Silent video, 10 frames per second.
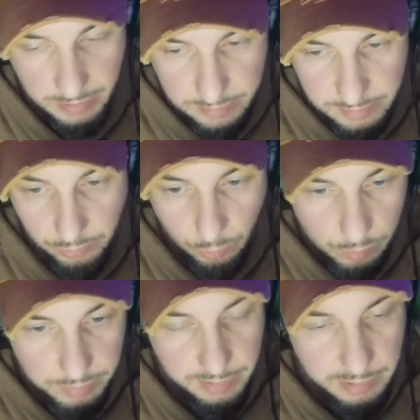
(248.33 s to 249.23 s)
and this
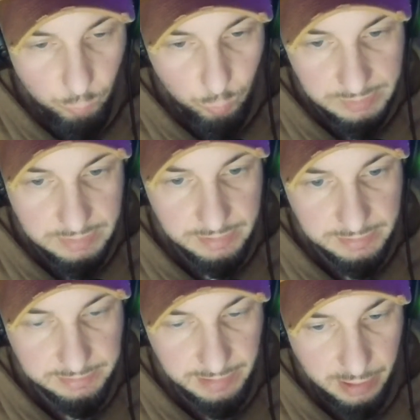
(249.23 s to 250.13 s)
whole thing wasn't a
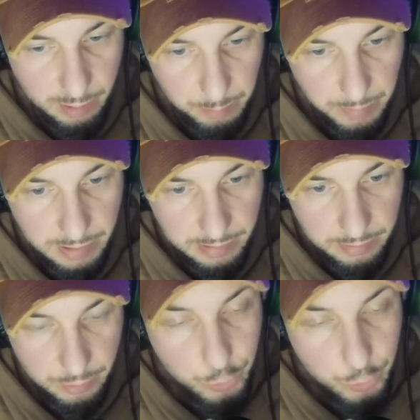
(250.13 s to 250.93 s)
setup, man,